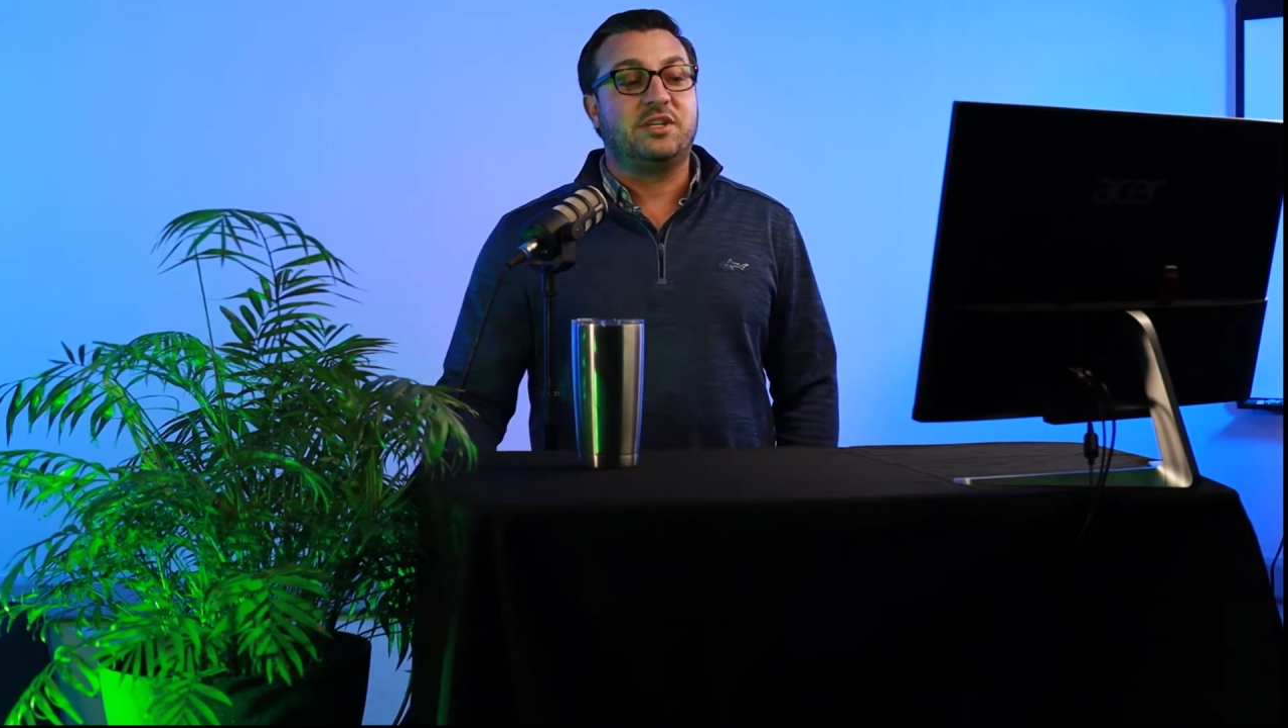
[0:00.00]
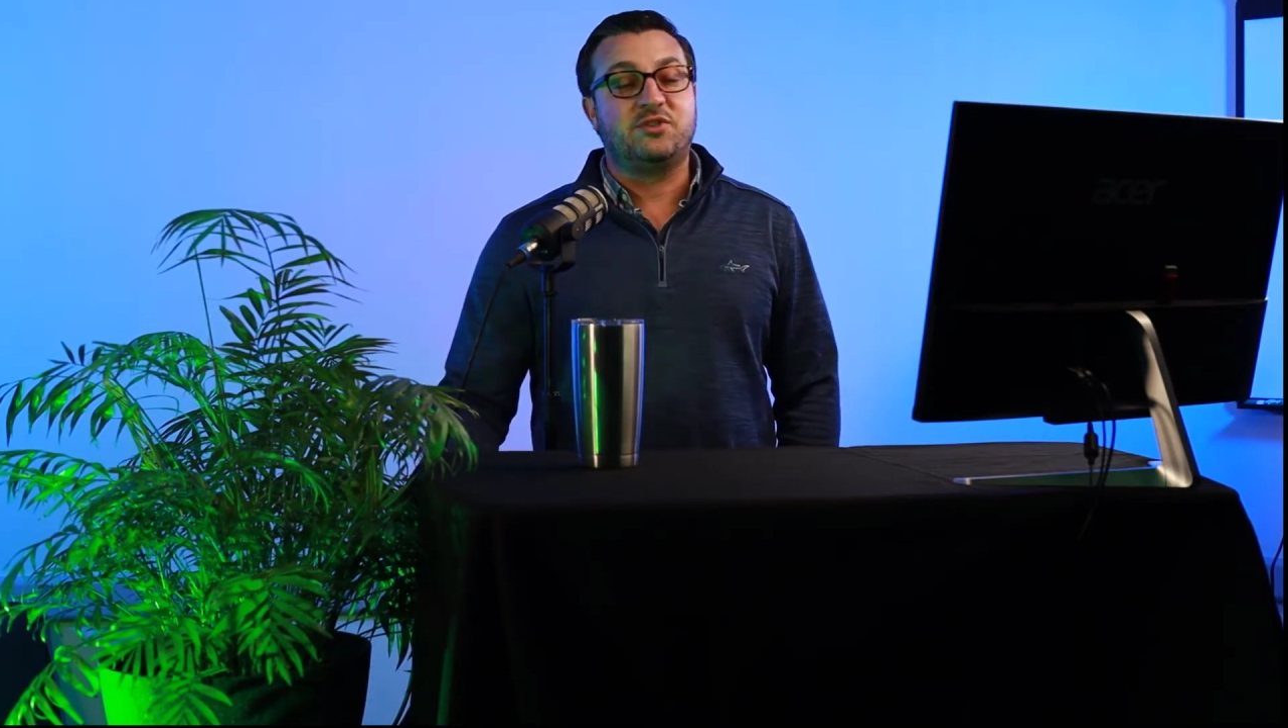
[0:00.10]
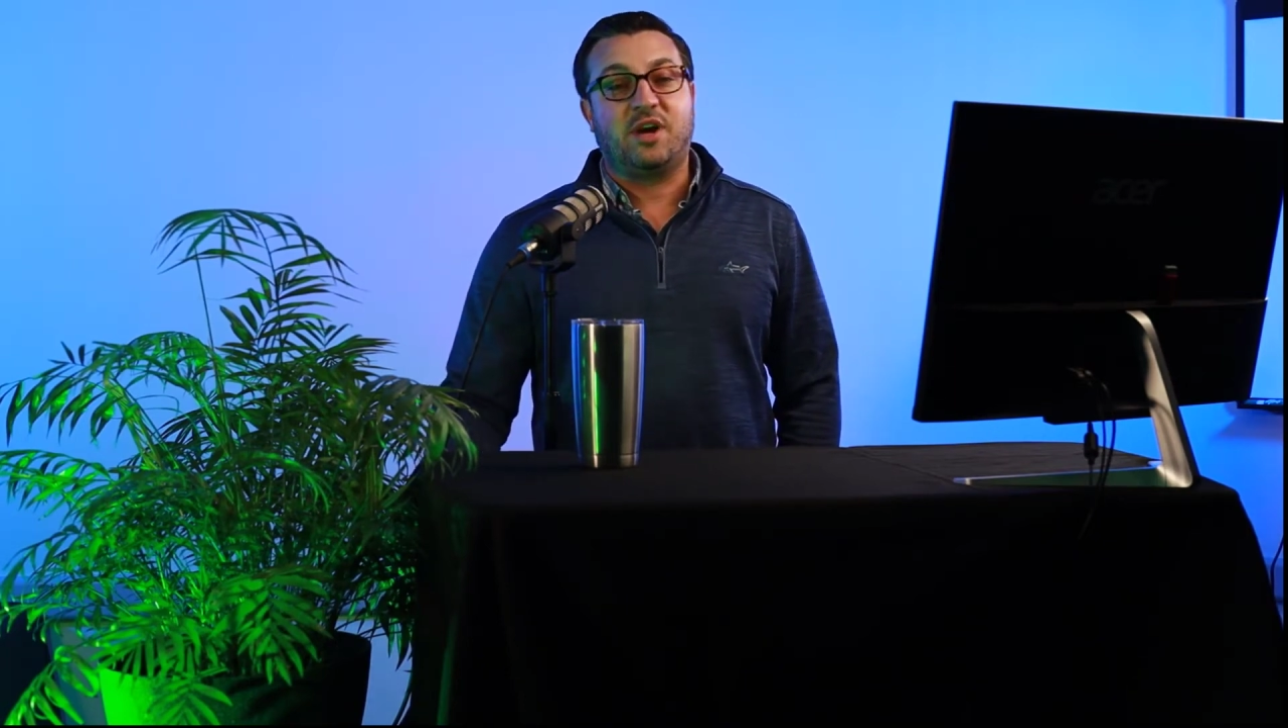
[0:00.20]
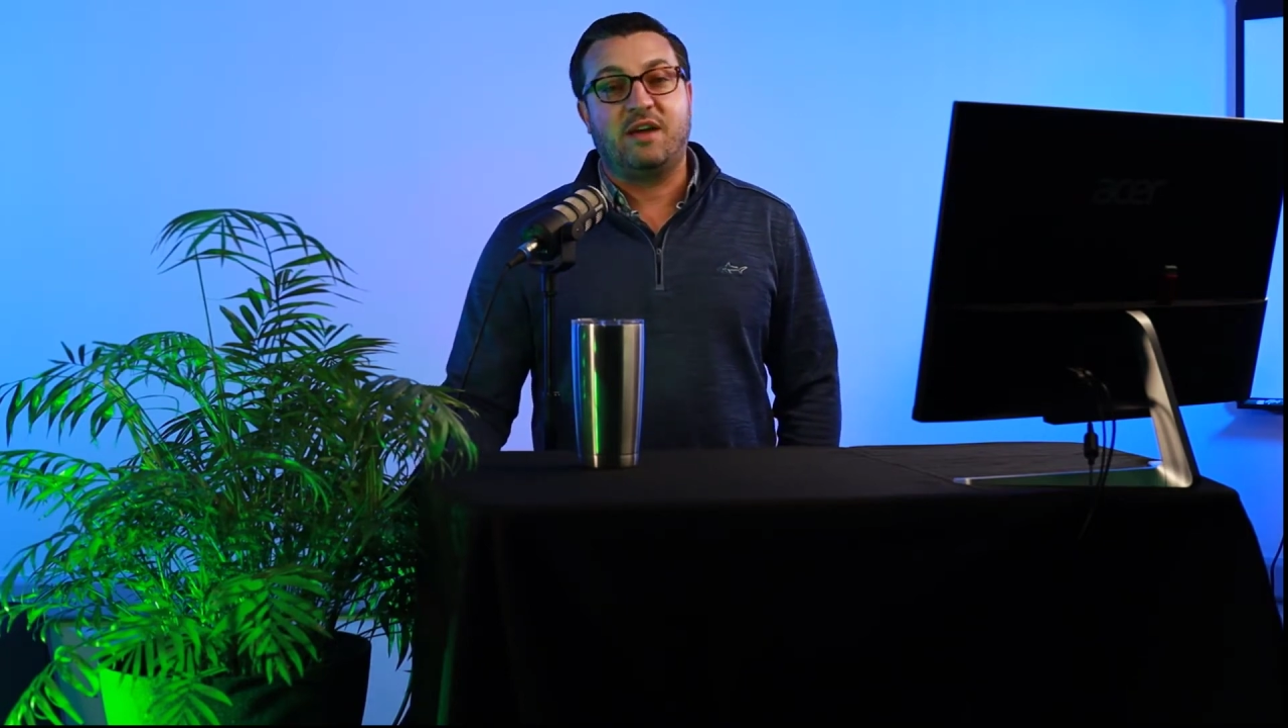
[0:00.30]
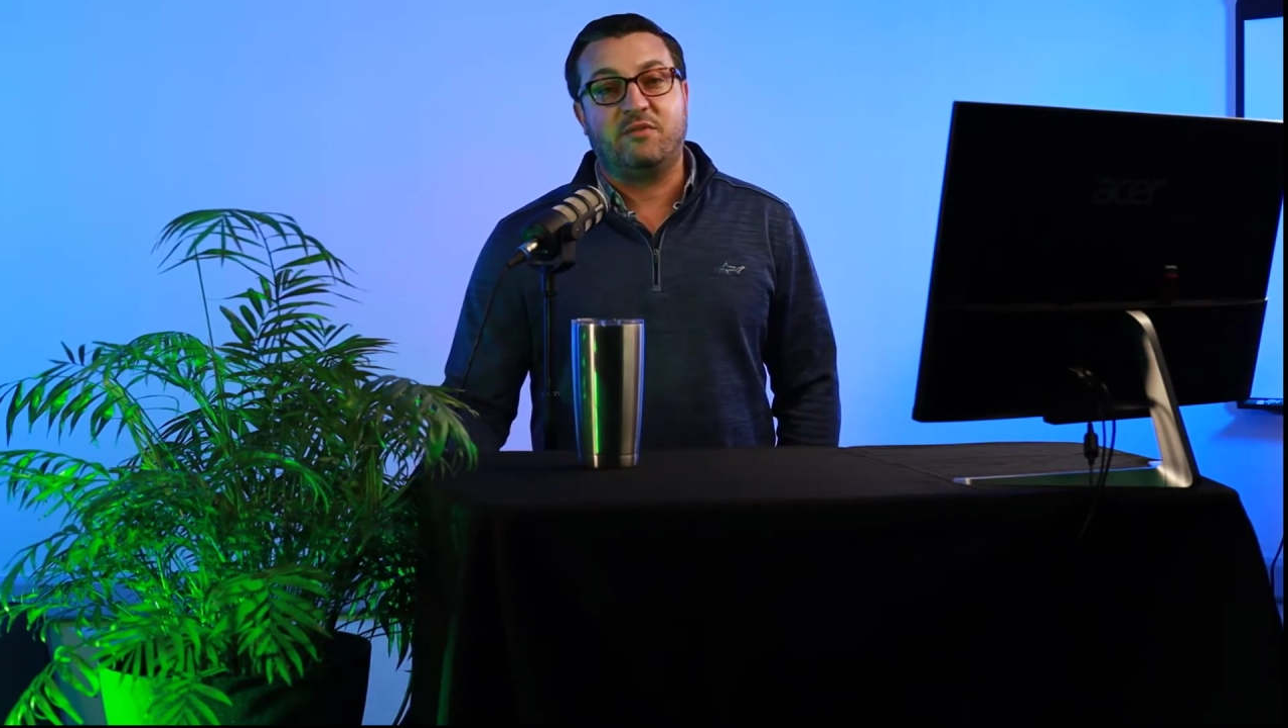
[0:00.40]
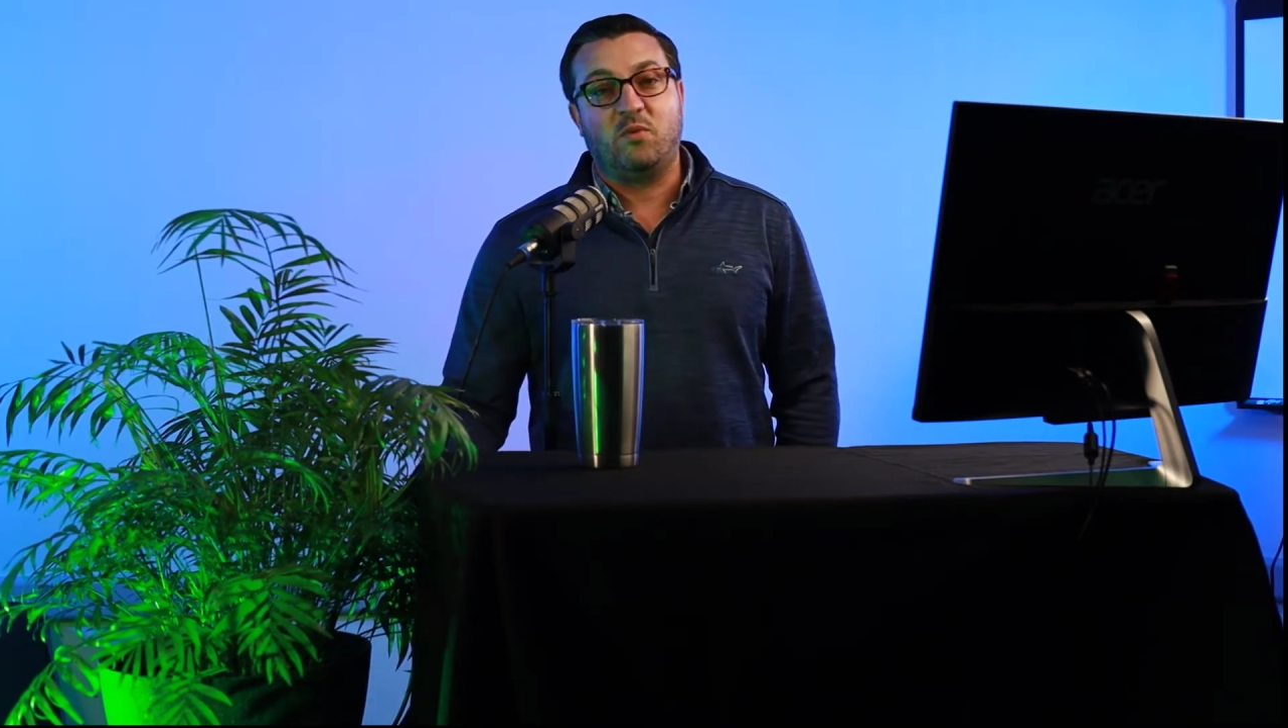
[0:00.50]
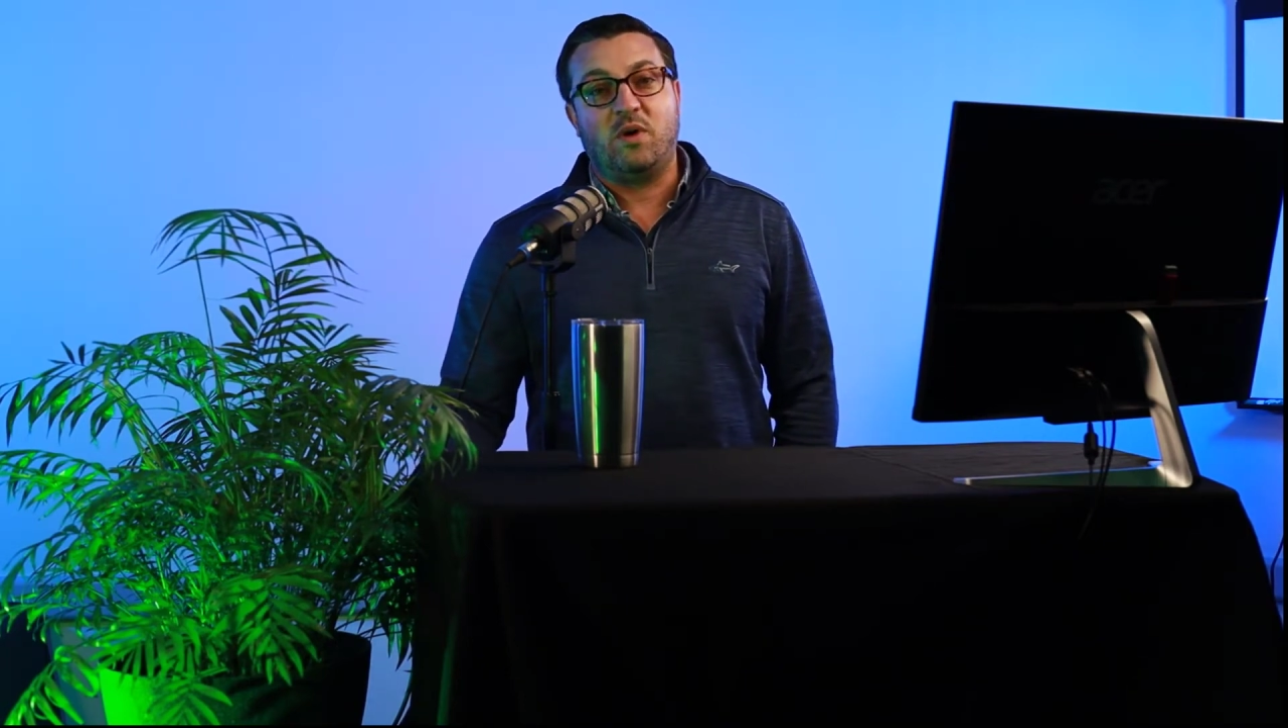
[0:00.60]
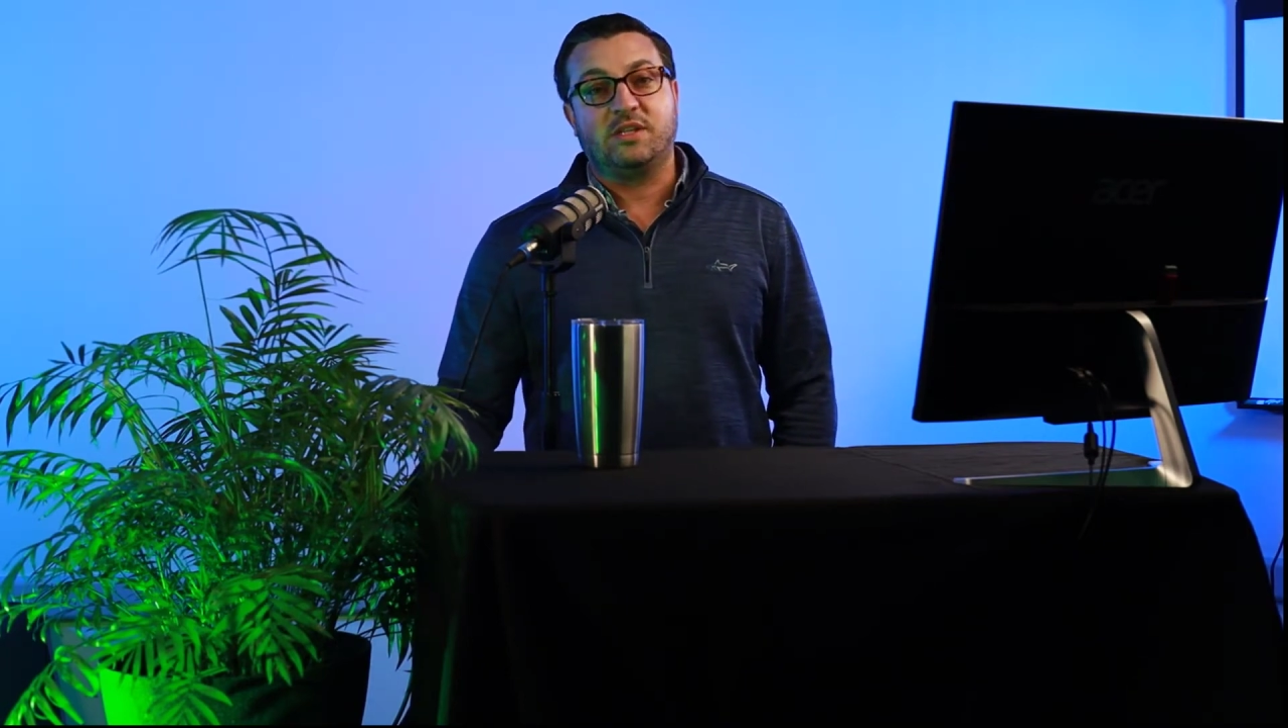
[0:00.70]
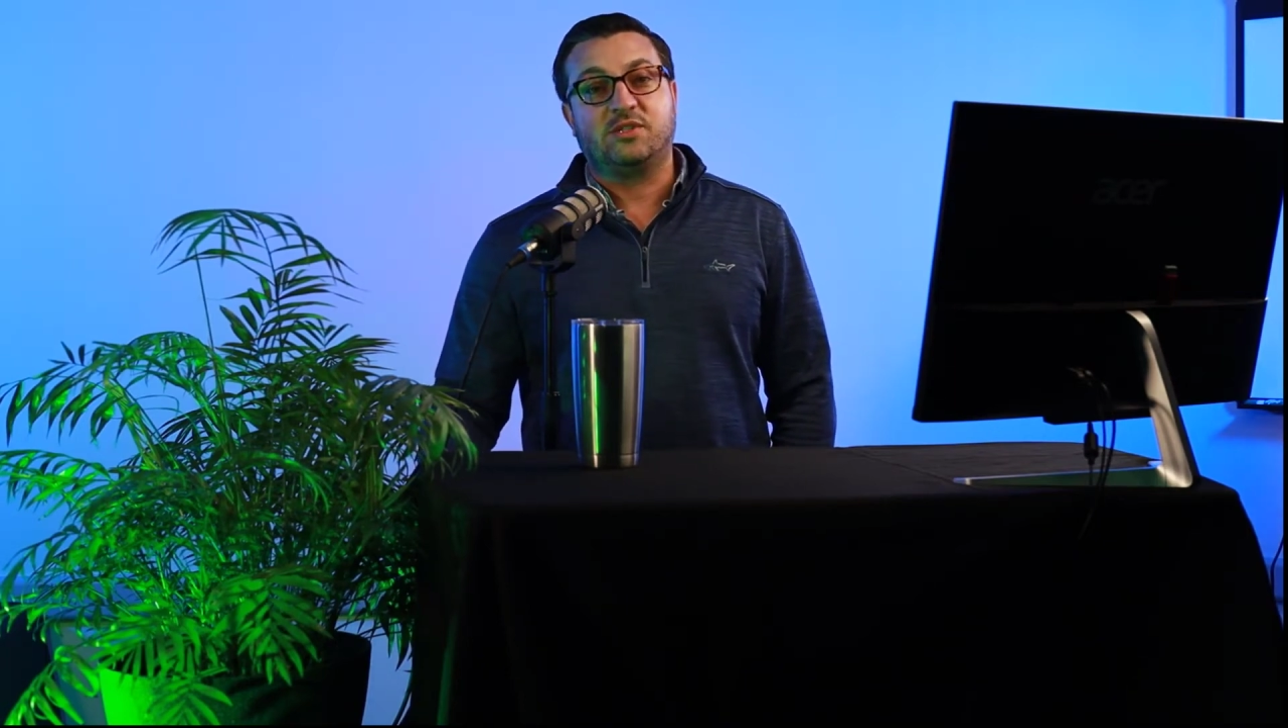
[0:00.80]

drive a once